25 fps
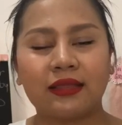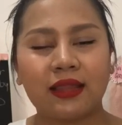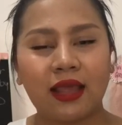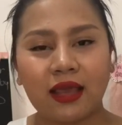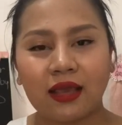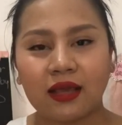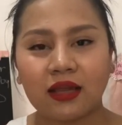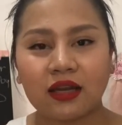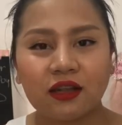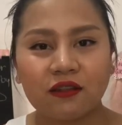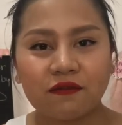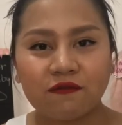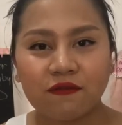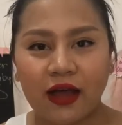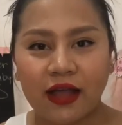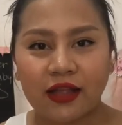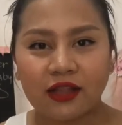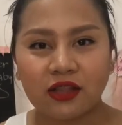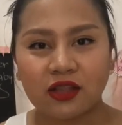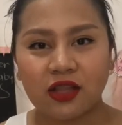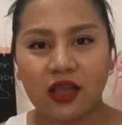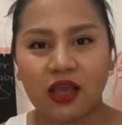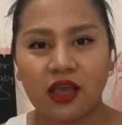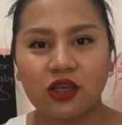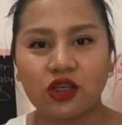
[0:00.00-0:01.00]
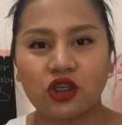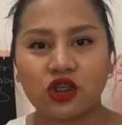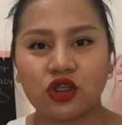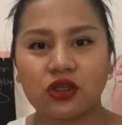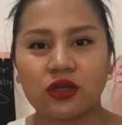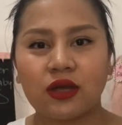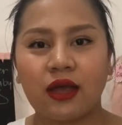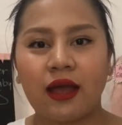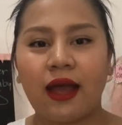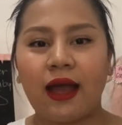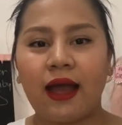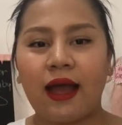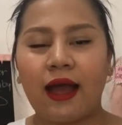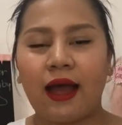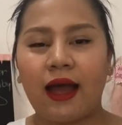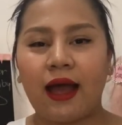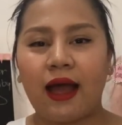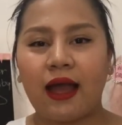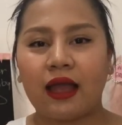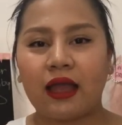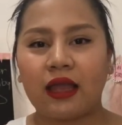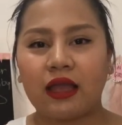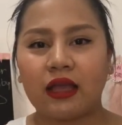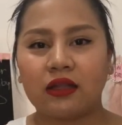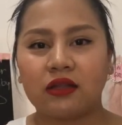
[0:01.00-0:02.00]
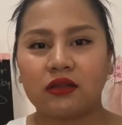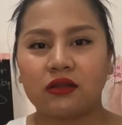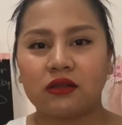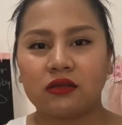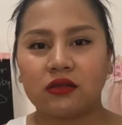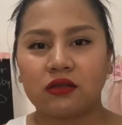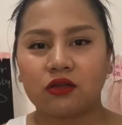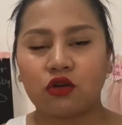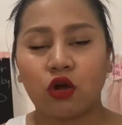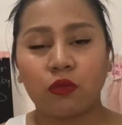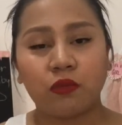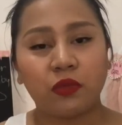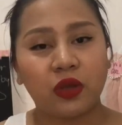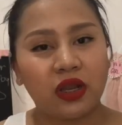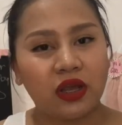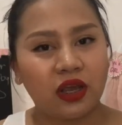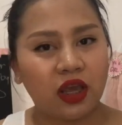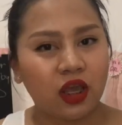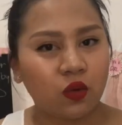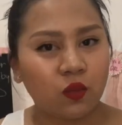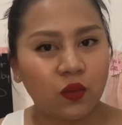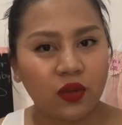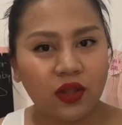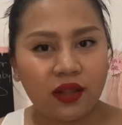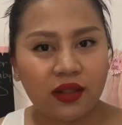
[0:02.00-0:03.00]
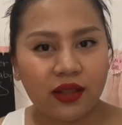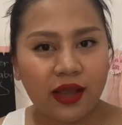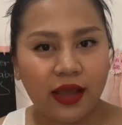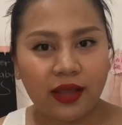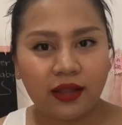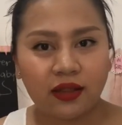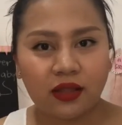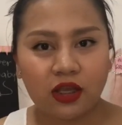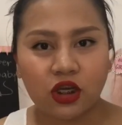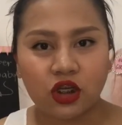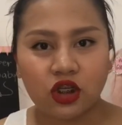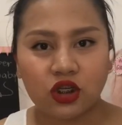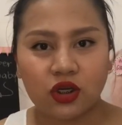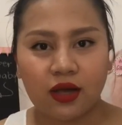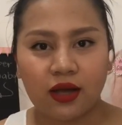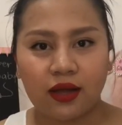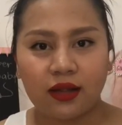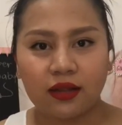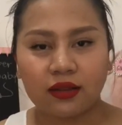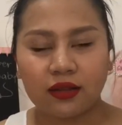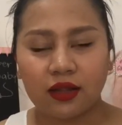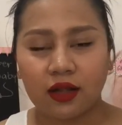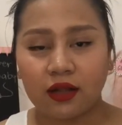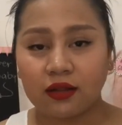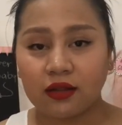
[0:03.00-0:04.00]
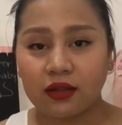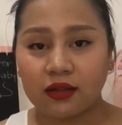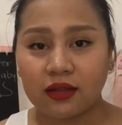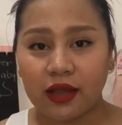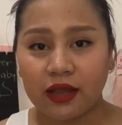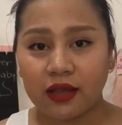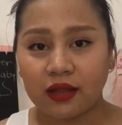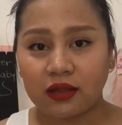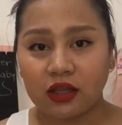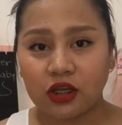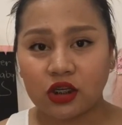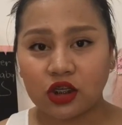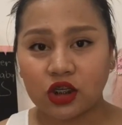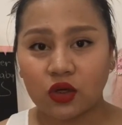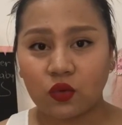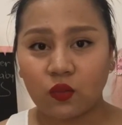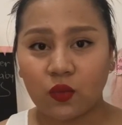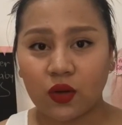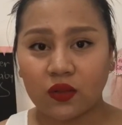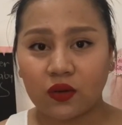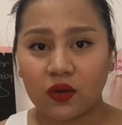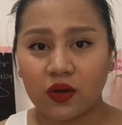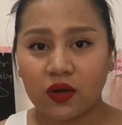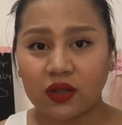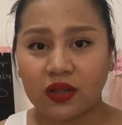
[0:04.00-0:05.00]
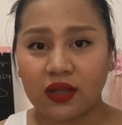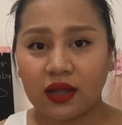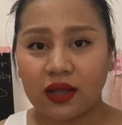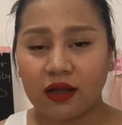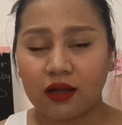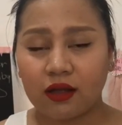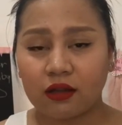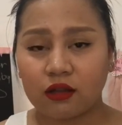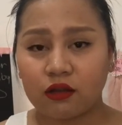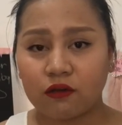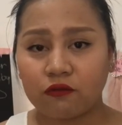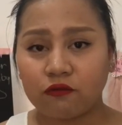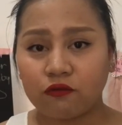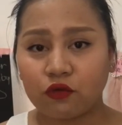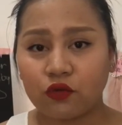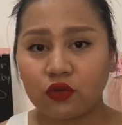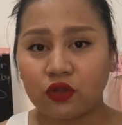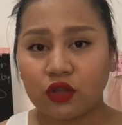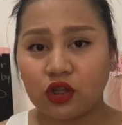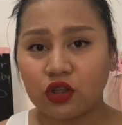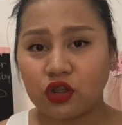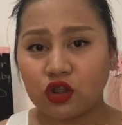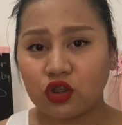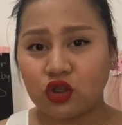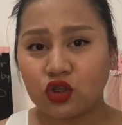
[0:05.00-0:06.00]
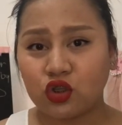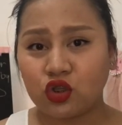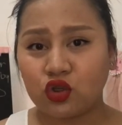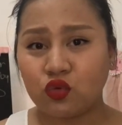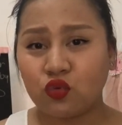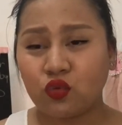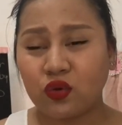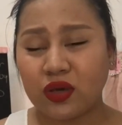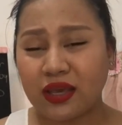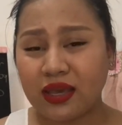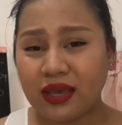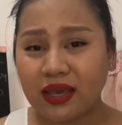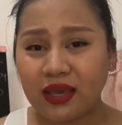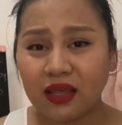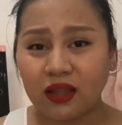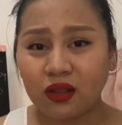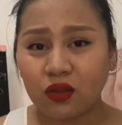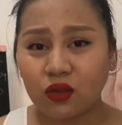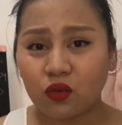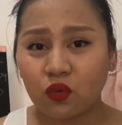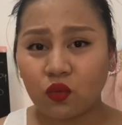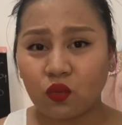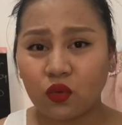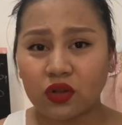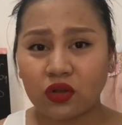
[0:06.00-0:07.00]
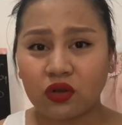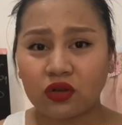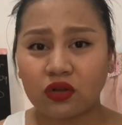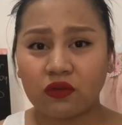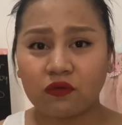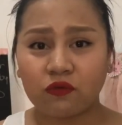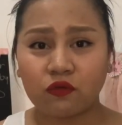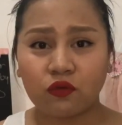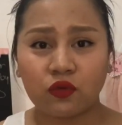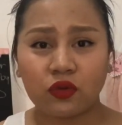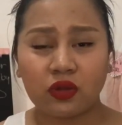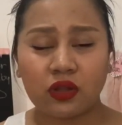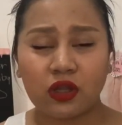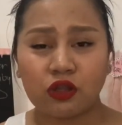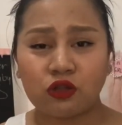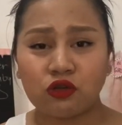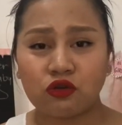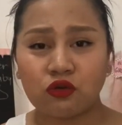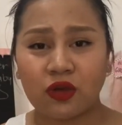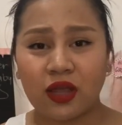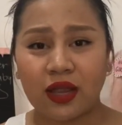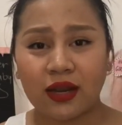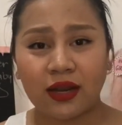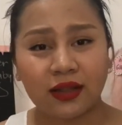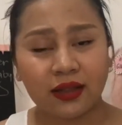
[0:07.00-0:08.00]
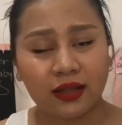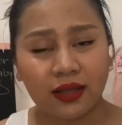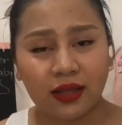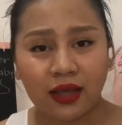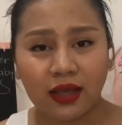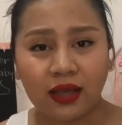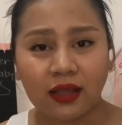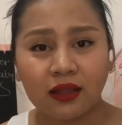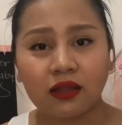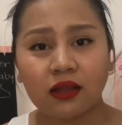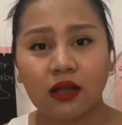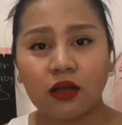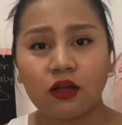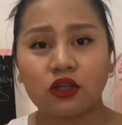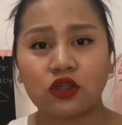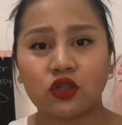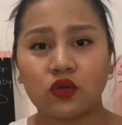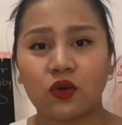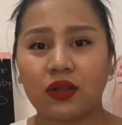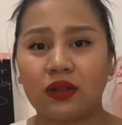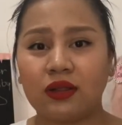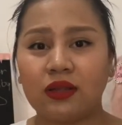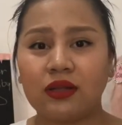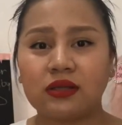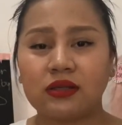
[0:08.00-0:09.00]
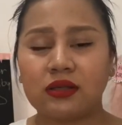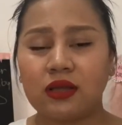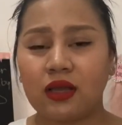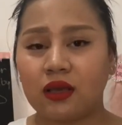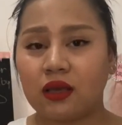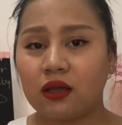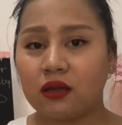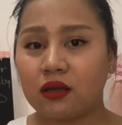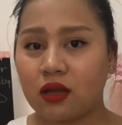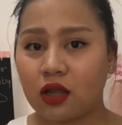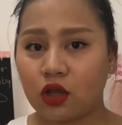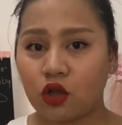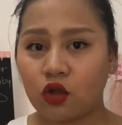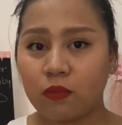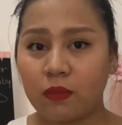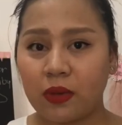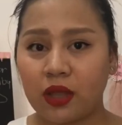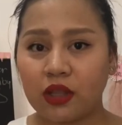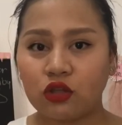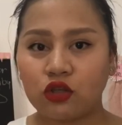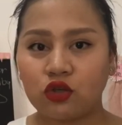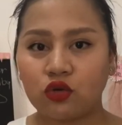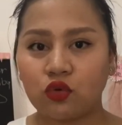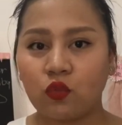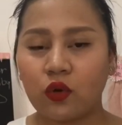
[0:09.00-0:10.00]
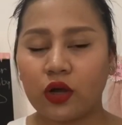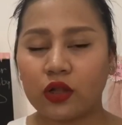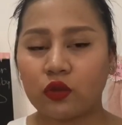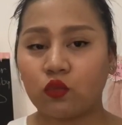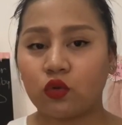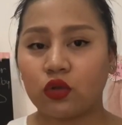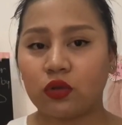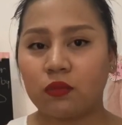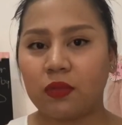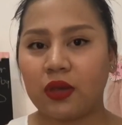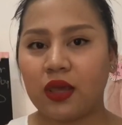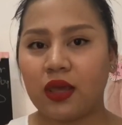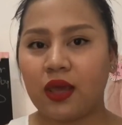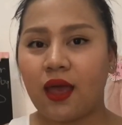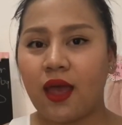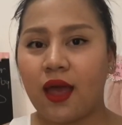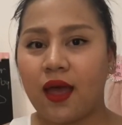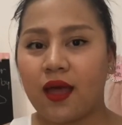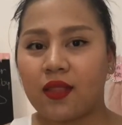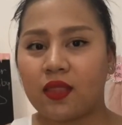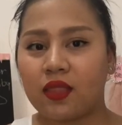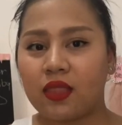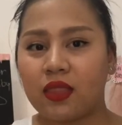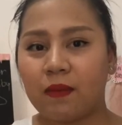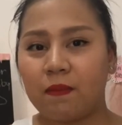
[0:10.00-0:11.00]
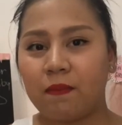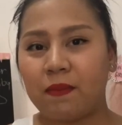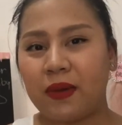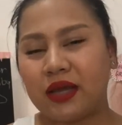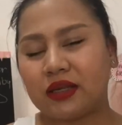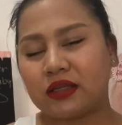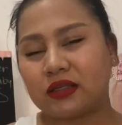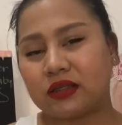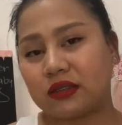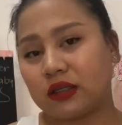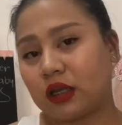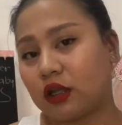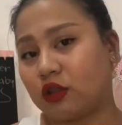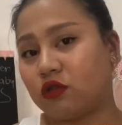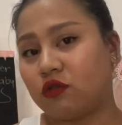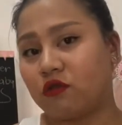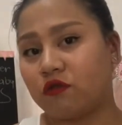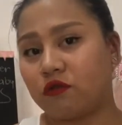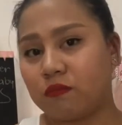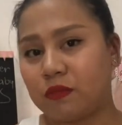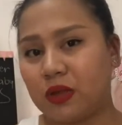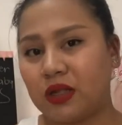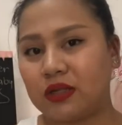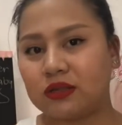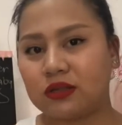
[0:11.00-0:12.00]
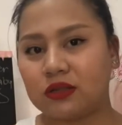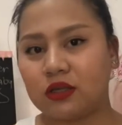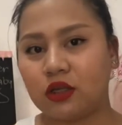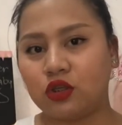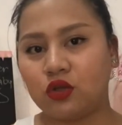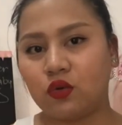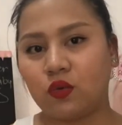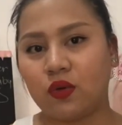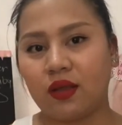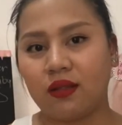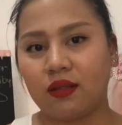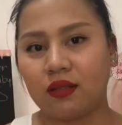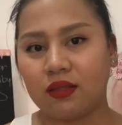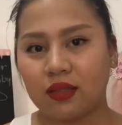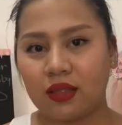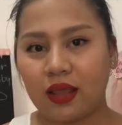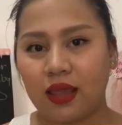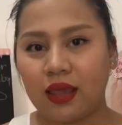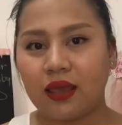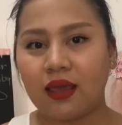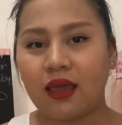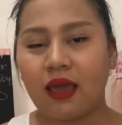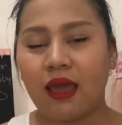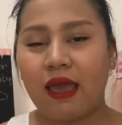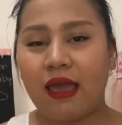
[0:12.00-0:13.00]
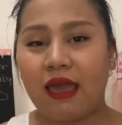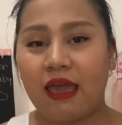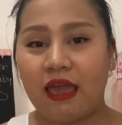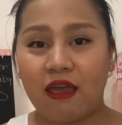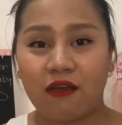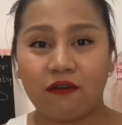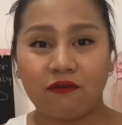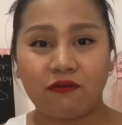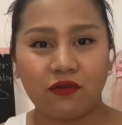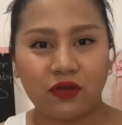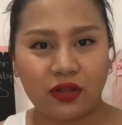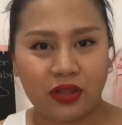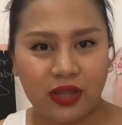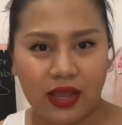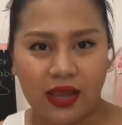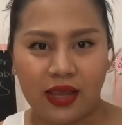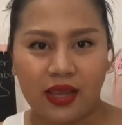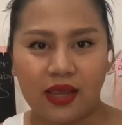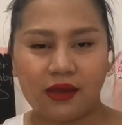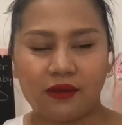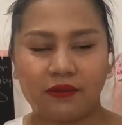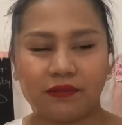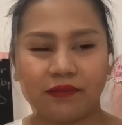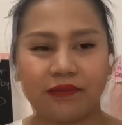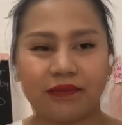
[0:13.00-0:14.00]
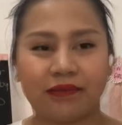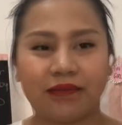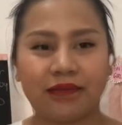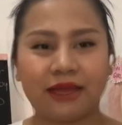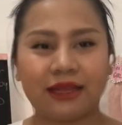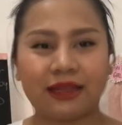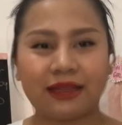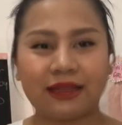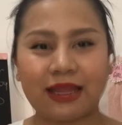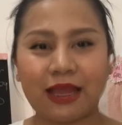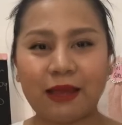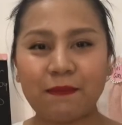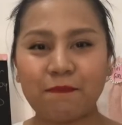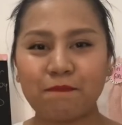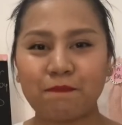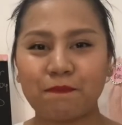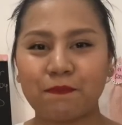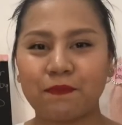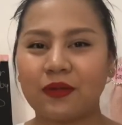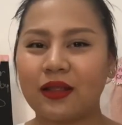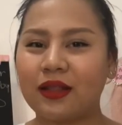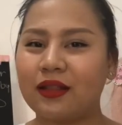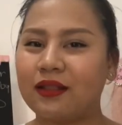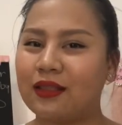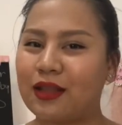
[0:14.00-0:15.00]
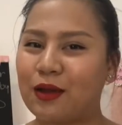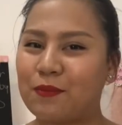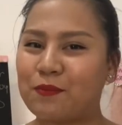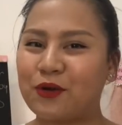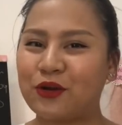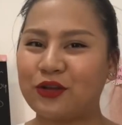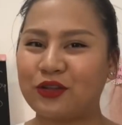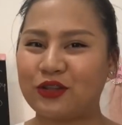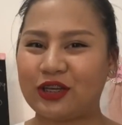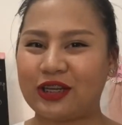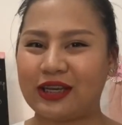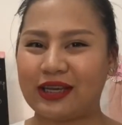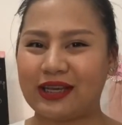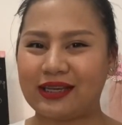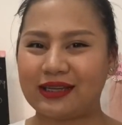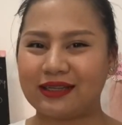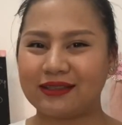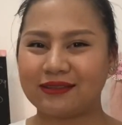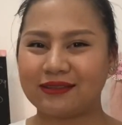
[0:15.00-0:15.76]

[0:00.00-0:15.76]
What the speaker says: take an advantage. Communicate with the dietitian, tell the dietitian what are the food that you eat, what are the food that you cannot eat, so at least they can recommend you what would be the best set of meals that you can take every day. Tip number 3.